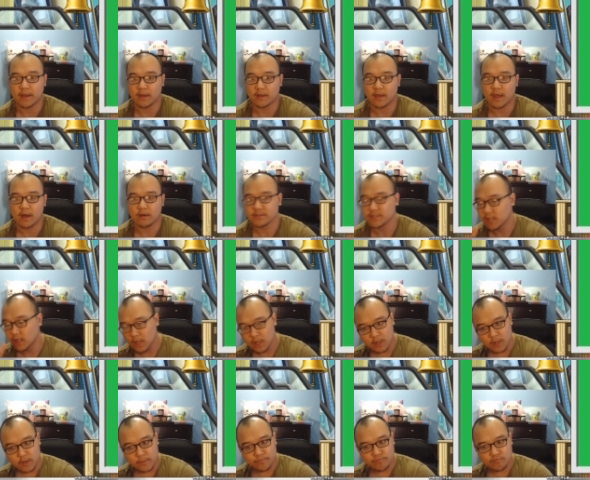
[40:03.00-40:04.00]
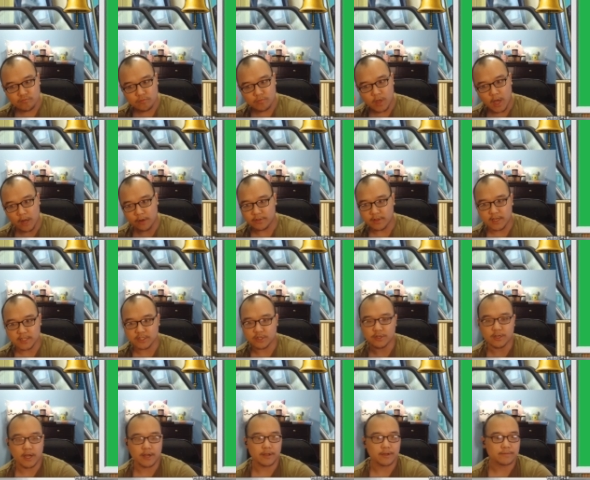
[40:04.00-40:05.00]
accounts. I don't think that's a
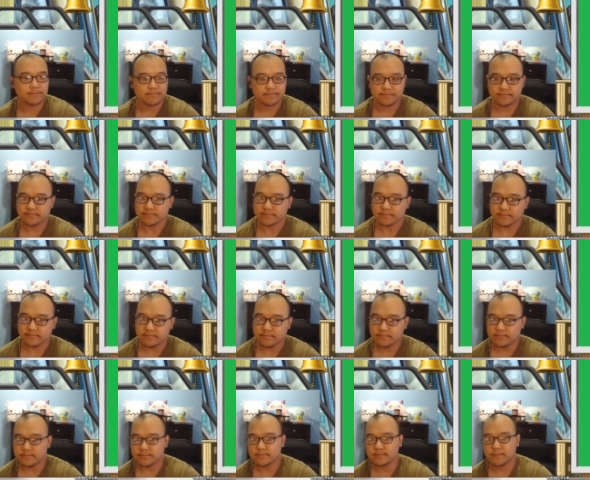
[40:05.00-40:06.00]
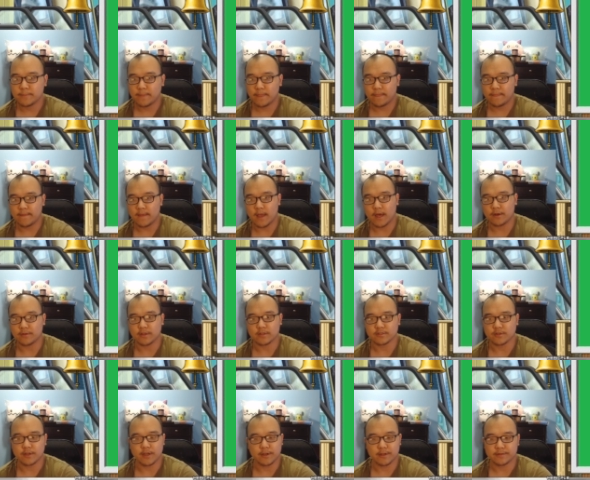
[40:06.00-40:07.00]
good idea. Yeah, I don't
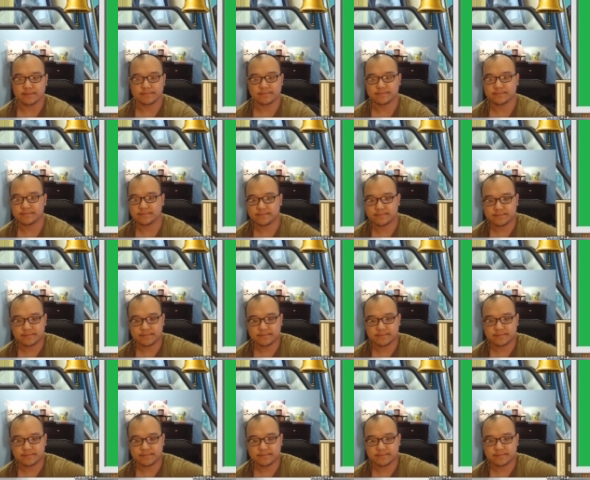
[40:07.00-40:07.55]
think that's a good idea.